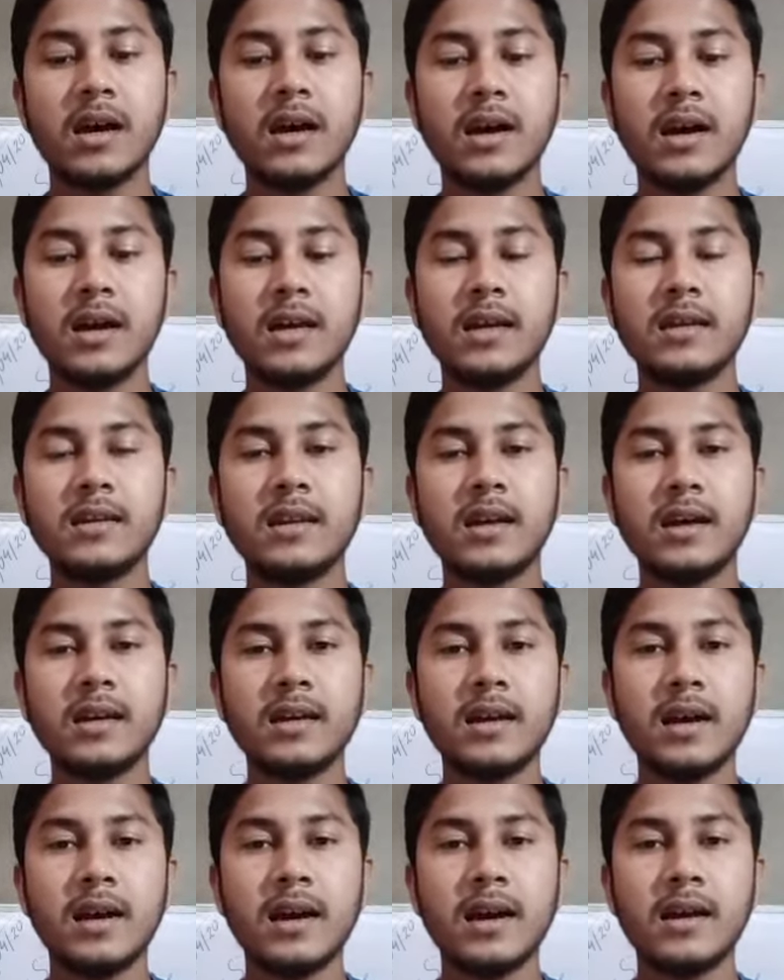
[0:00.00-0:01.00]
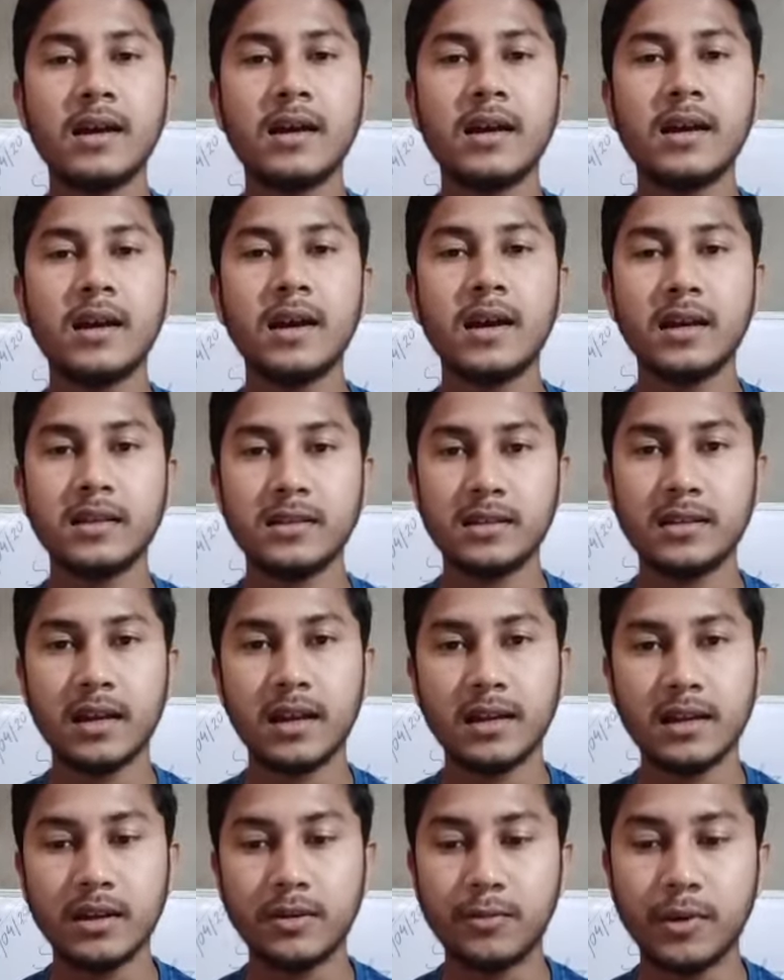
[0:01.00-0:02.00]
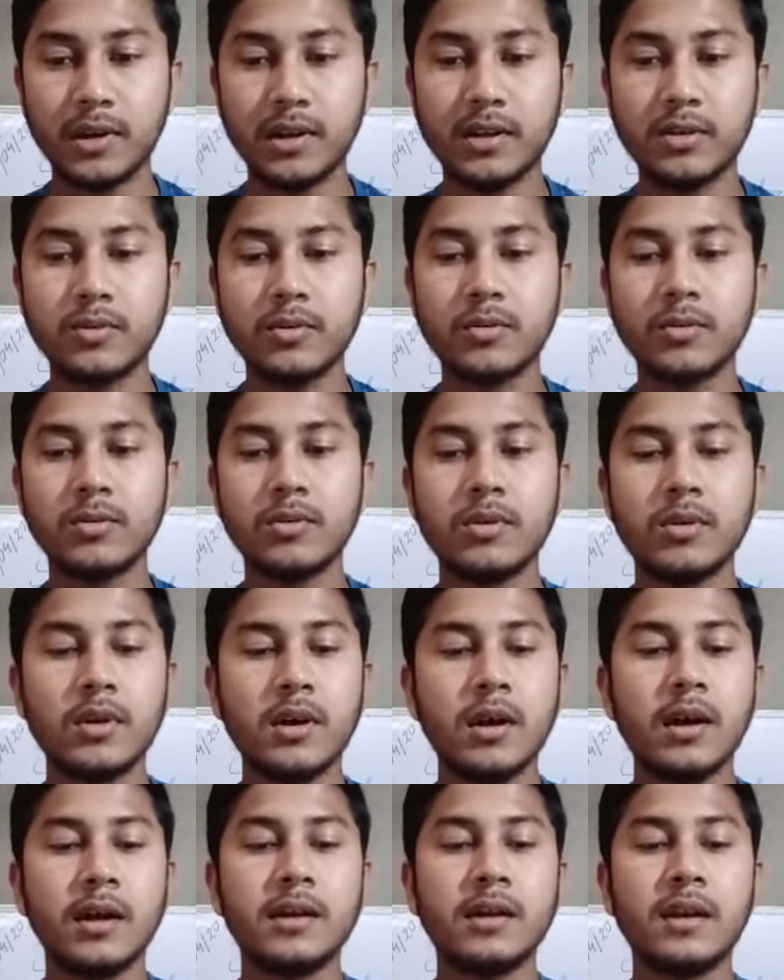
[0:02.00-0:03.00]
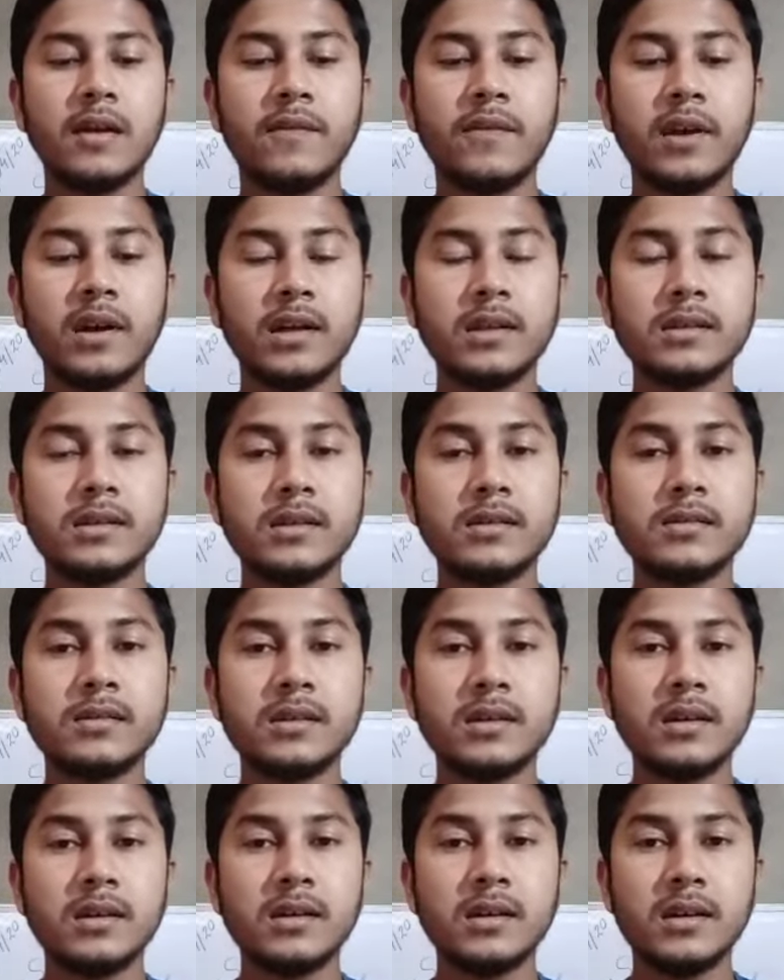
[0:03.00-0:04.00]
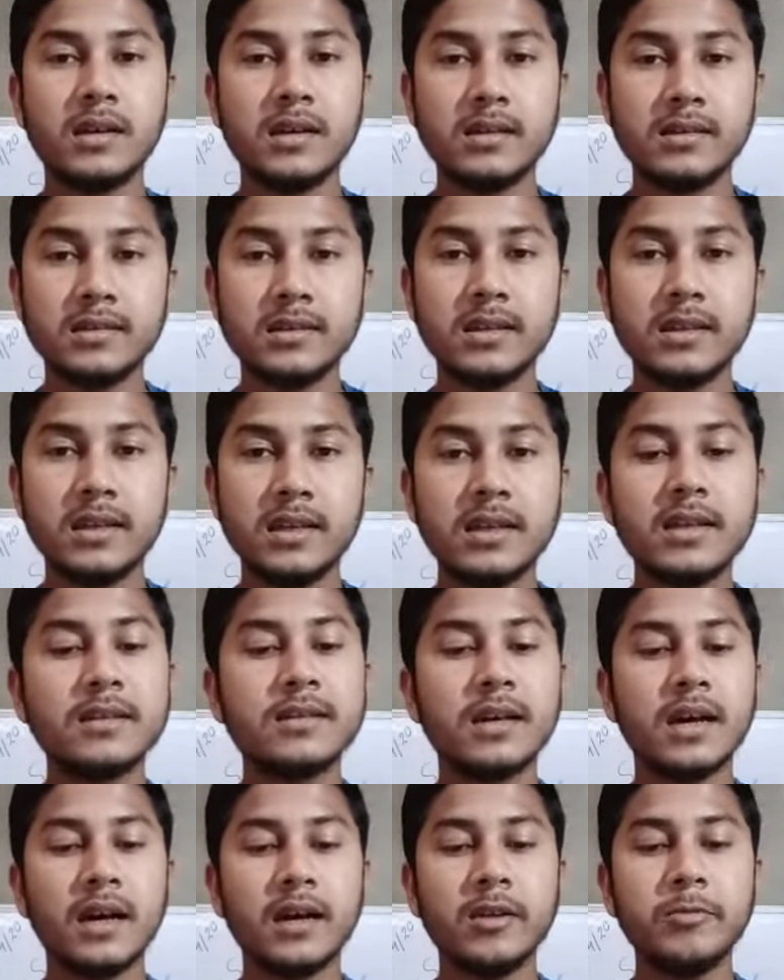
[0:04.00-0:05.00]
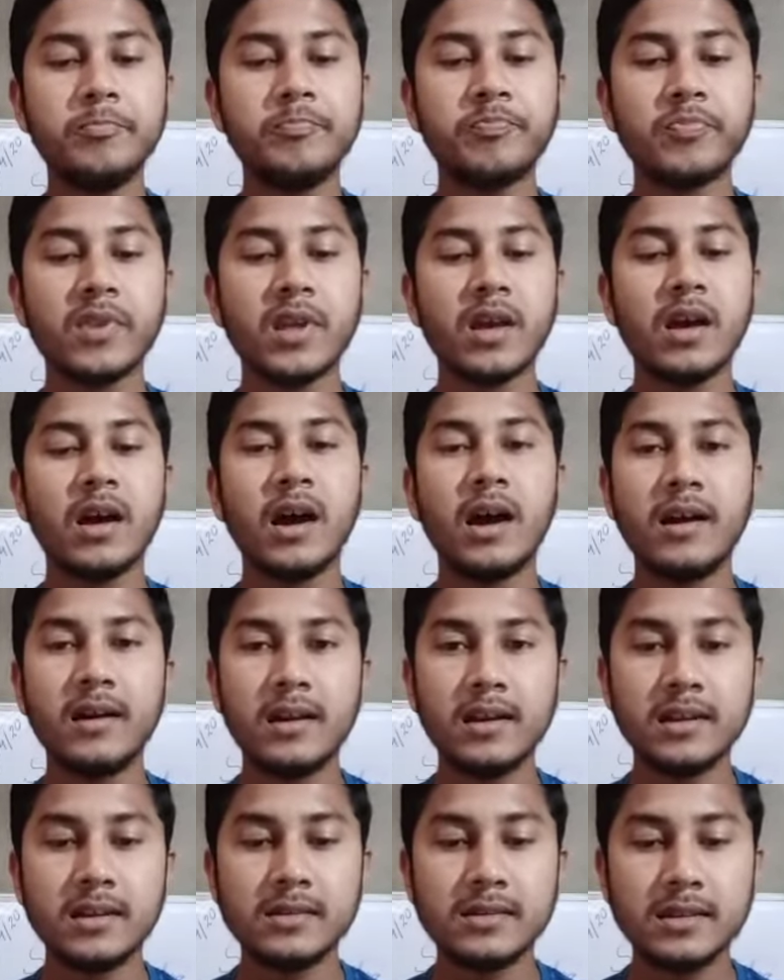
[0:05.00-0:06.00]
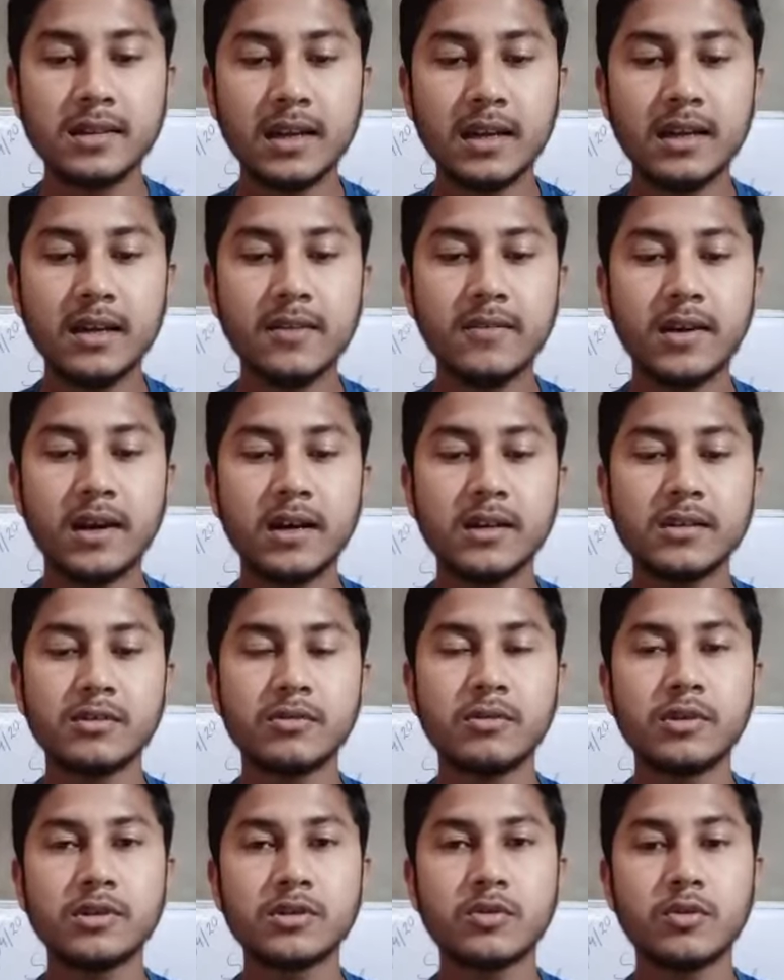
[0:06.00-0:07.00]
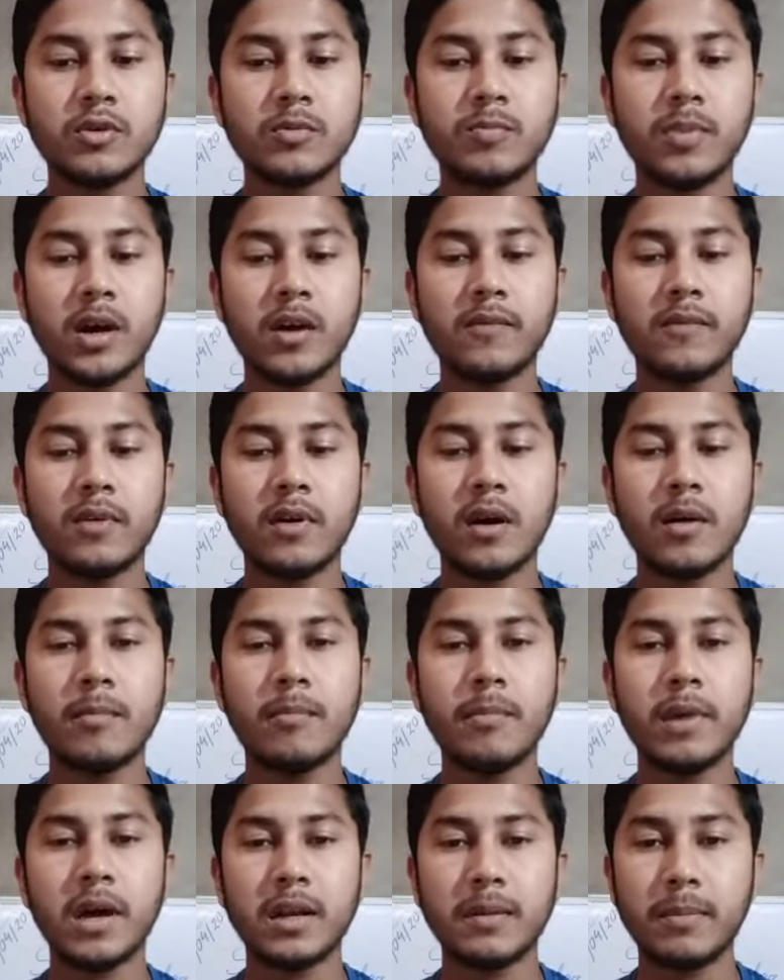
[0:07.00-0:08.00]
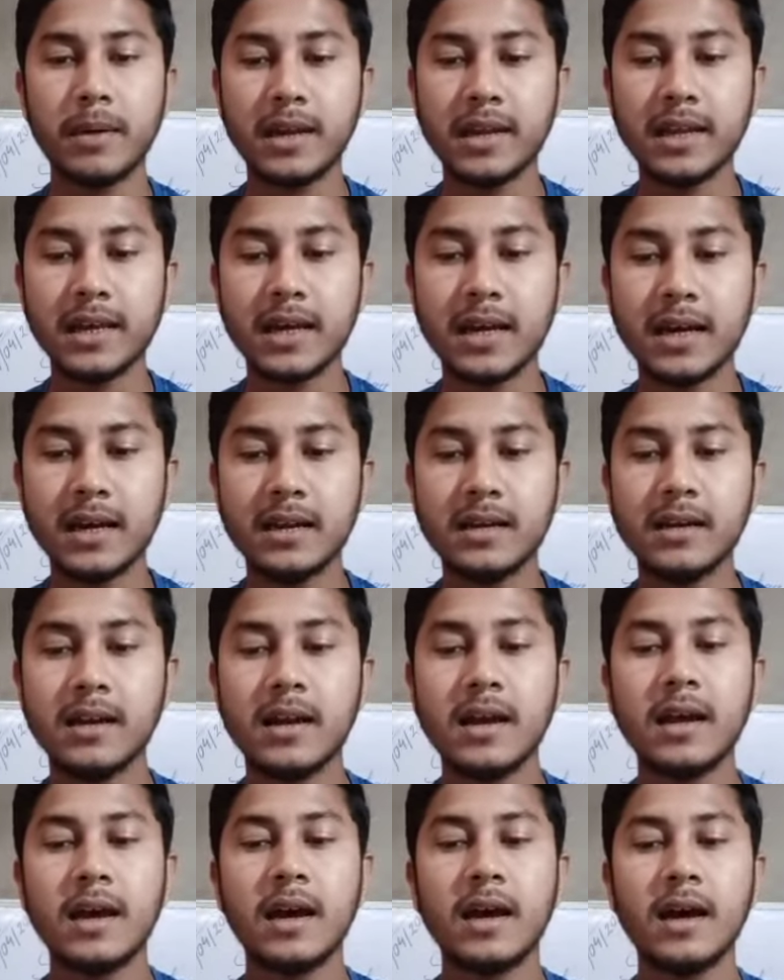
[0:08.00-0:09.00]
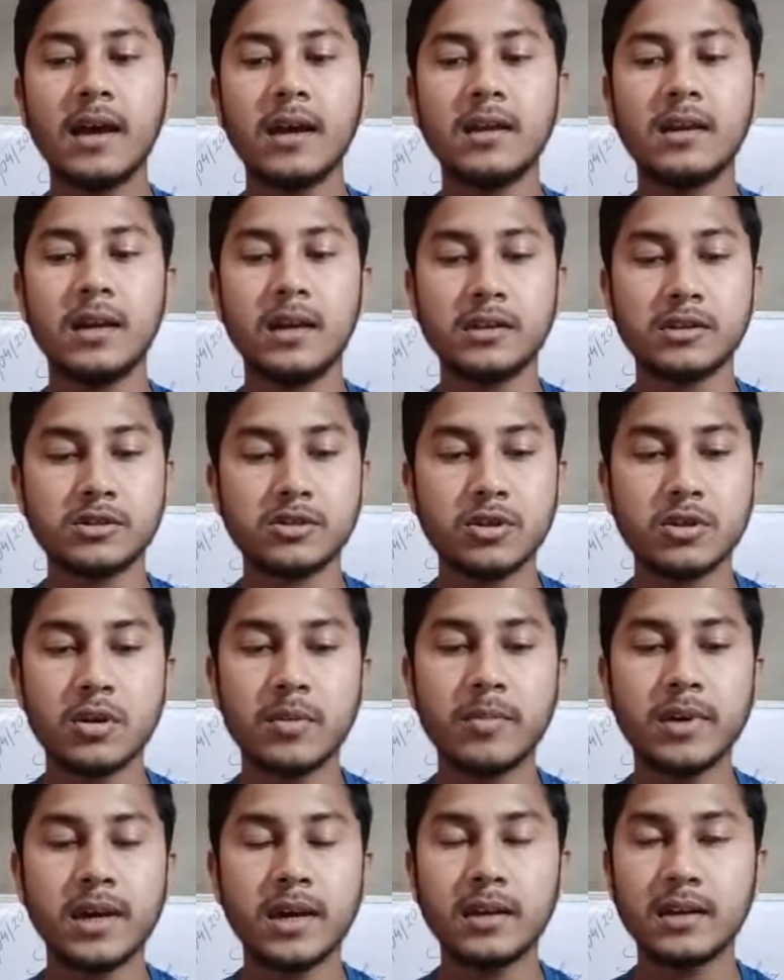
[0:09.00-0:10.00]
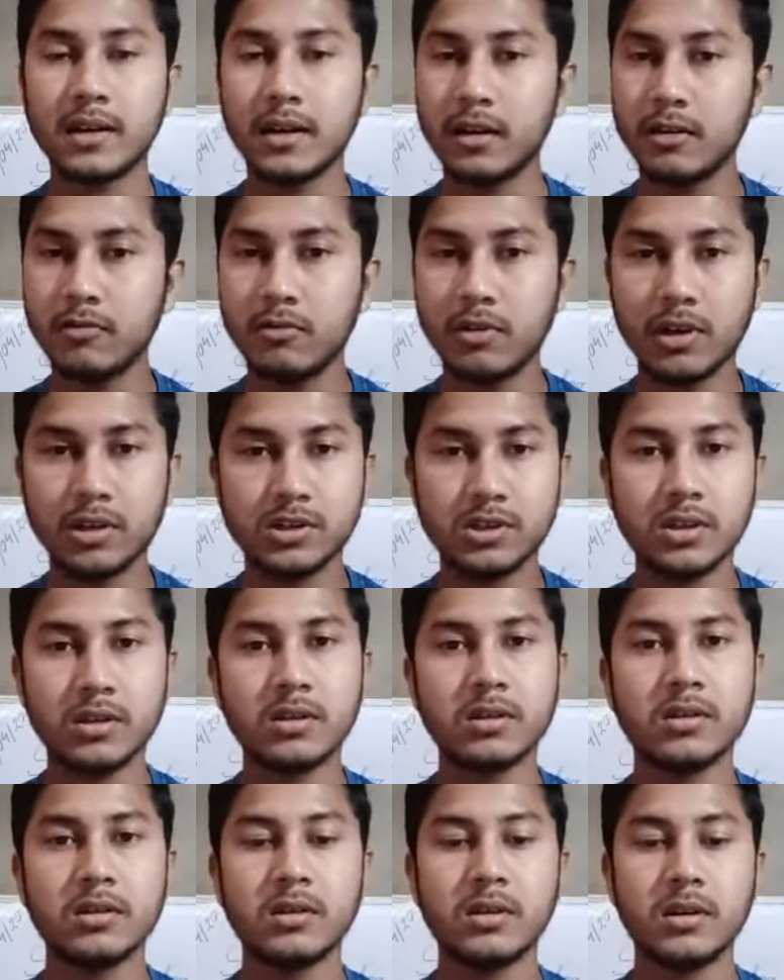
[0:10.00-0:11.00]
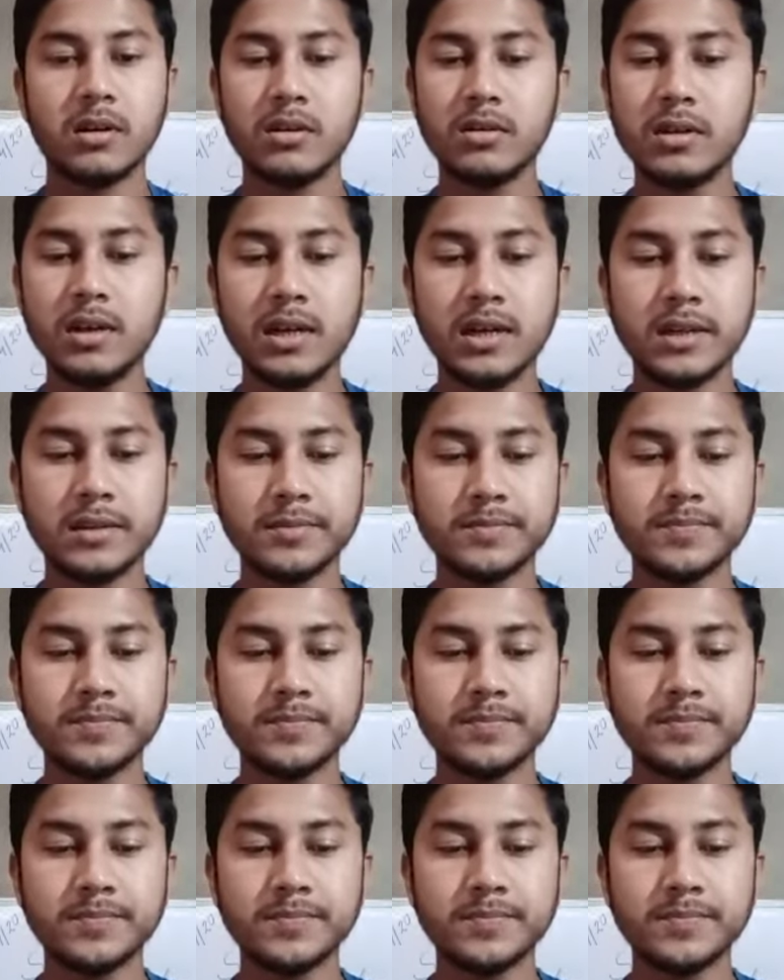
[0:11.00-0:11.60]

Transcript: in the year 1822. Difference engine is an early digital device which could perform mathematical and astronomical calculation. Okay.